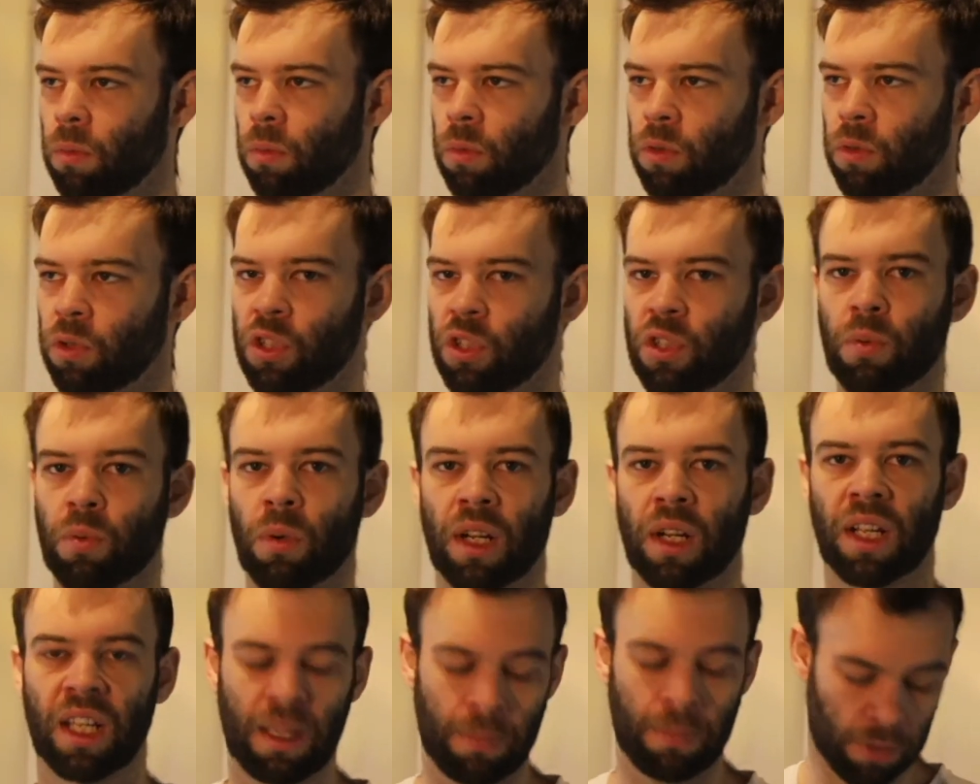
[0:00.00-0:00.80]
just want
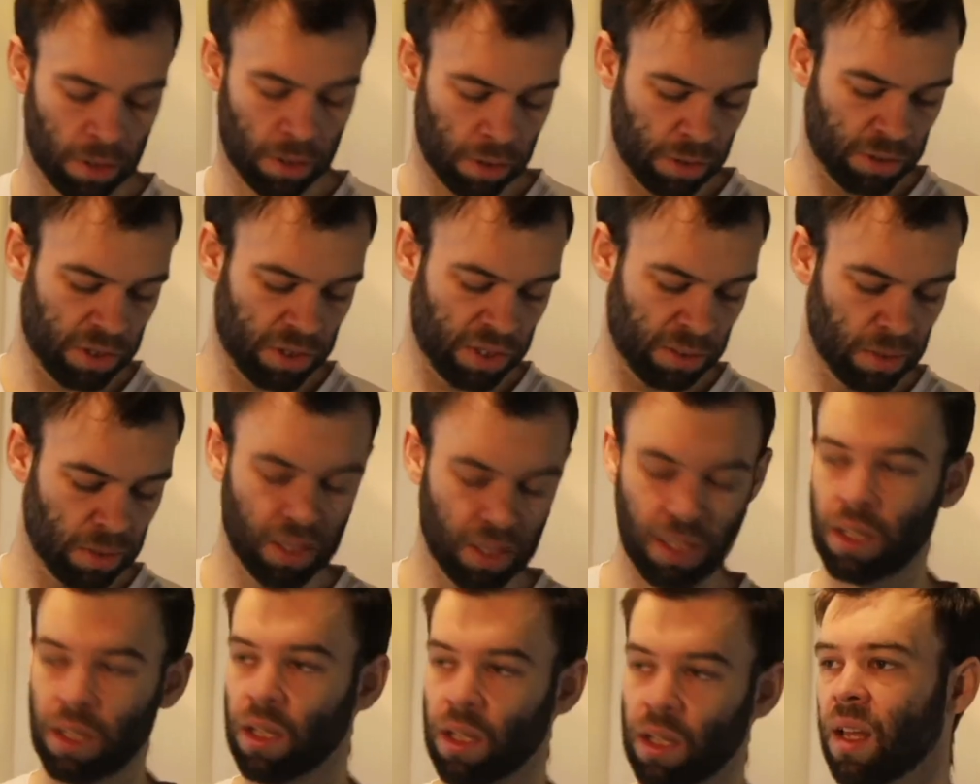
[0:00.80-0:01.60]
to keep those in
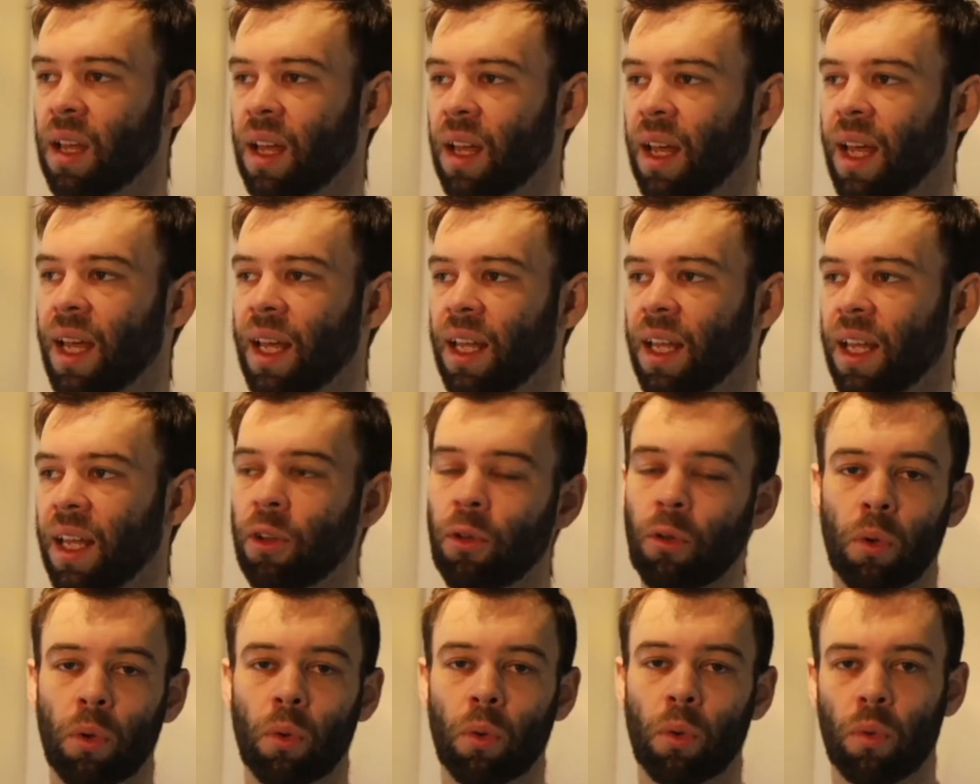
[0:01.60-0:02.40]
mind, and
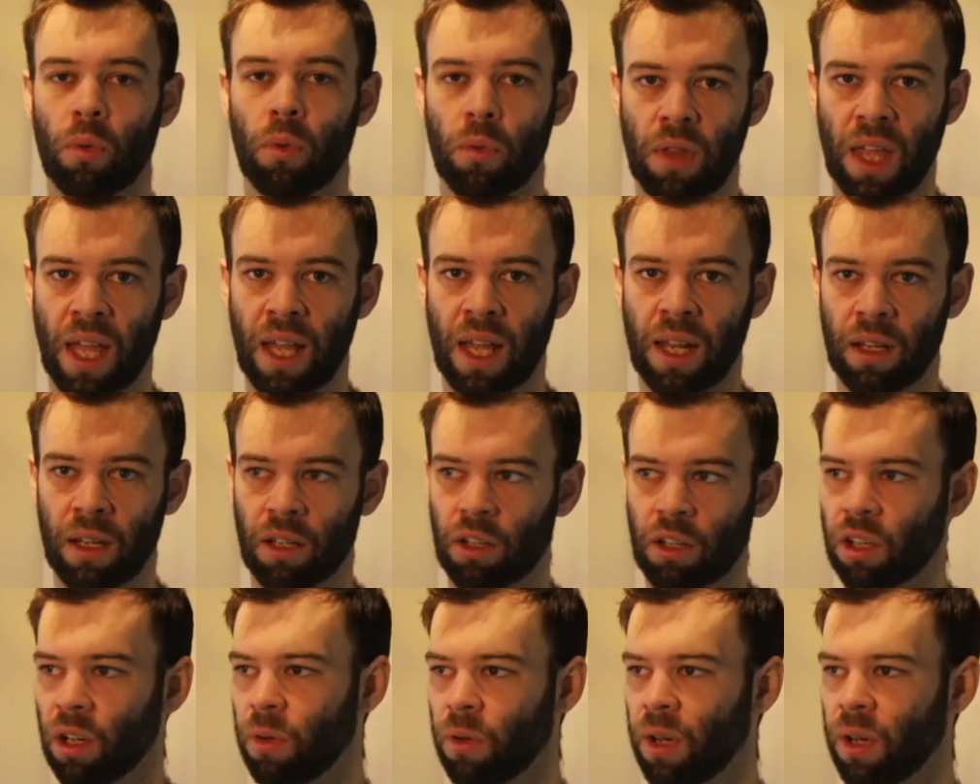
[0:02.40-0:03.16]
then go